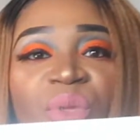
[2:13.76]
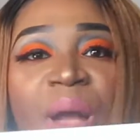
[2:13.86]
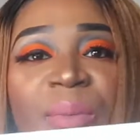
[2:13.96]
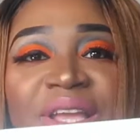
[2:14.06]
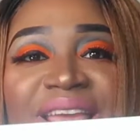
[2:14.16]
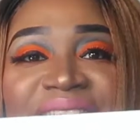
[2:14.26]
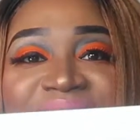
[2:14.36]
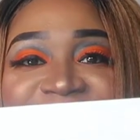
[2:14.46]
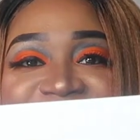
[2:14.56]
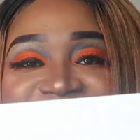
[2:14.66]
But yeah,
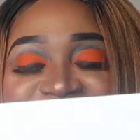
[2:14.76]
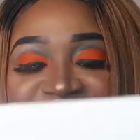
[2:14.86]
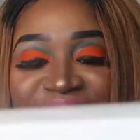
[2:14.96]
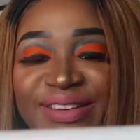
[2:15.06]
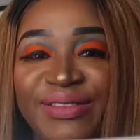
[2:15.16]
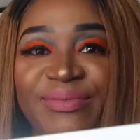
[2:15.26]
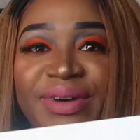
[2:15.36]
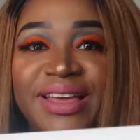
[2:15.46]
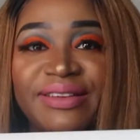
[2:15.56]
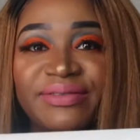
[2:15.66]
this is it.
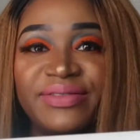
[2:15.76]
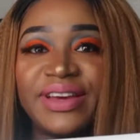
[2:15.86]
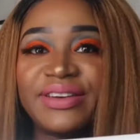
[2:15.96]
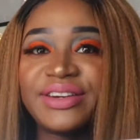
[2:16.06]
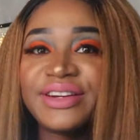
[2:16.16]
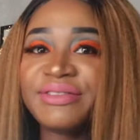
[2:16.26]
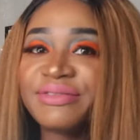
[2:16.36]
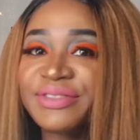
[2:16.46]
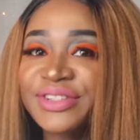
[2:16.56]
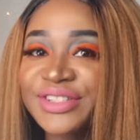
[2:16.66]
My very
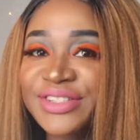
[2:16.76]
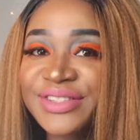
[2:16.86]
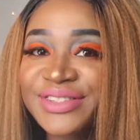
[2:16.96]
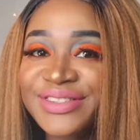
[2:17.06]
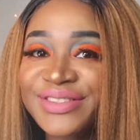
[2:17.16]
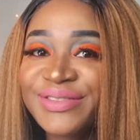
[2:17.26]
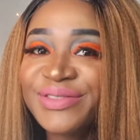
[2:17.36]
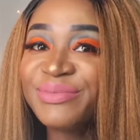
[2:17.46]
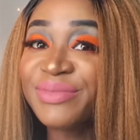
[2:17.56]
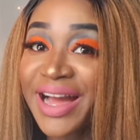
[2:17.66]
first
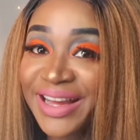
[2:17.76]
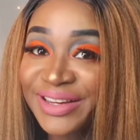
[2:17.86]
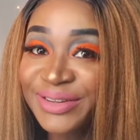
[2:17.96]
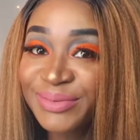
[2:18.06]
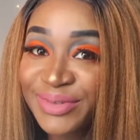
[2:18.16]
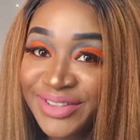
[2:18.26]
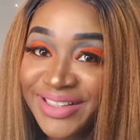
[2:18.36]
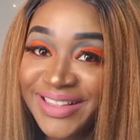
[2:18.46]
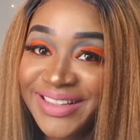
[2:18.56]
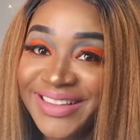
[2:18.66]

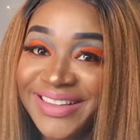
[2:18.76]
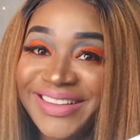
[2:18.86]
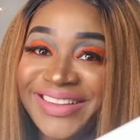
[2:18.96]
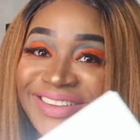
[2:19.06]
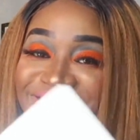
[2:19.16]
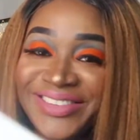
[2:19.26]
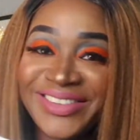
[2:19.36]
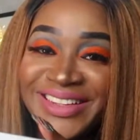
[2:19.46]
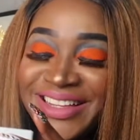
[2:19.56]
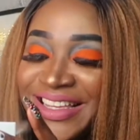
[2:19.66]
MacBook. Yeah.
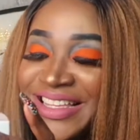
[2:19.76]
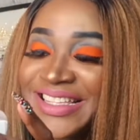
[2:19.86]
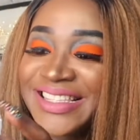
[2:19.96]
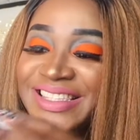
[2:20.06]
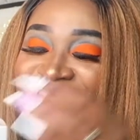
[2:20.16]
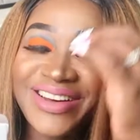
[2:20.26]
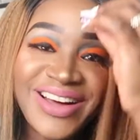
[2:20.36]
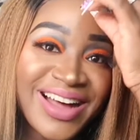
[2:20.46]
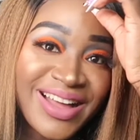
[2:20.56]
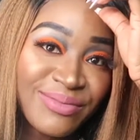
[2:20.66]

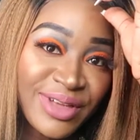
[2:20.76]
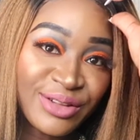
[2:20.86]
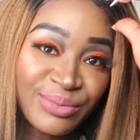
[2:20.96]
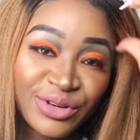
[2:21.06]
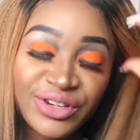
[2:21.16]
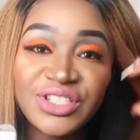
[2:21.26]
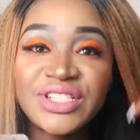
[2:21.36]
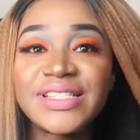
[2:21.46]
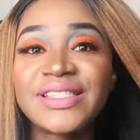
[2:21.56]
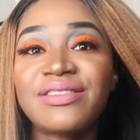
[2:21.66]
So I made a
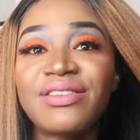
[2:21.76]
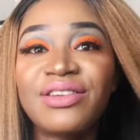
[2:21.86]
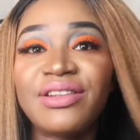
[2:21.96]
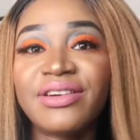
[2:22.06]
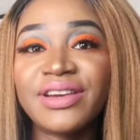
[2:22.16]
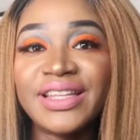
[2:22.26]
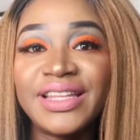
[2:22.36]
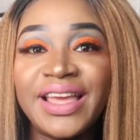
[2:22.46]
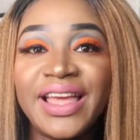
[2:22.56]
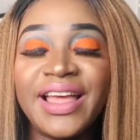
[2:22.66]
purchase online
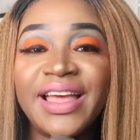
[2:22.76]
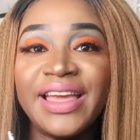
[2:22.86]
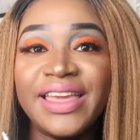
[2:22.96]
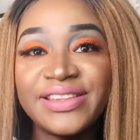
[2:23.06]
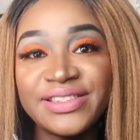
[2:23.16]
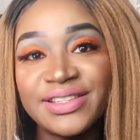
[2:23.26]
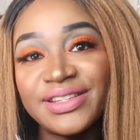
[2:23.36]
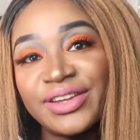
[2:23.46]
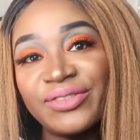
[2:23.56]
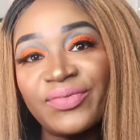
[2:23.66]

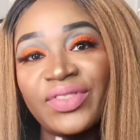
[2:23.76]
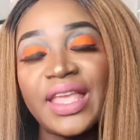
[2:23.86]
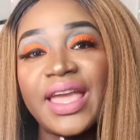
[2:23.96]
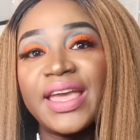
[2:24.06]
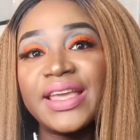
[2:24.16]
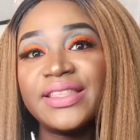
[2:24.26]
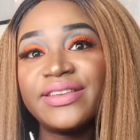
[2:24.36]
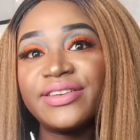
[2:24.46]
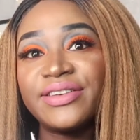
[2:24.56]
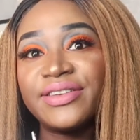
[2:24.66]
yesterday, and
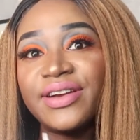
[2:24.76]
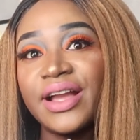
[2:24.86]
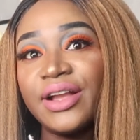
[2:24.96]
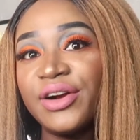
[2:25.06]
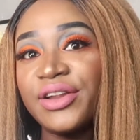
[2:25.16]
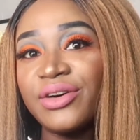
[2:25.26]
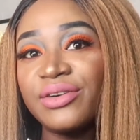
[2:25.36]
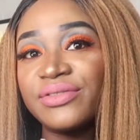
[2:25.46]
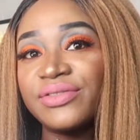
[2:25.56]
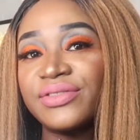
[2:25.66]
I got it
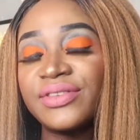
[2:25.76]
off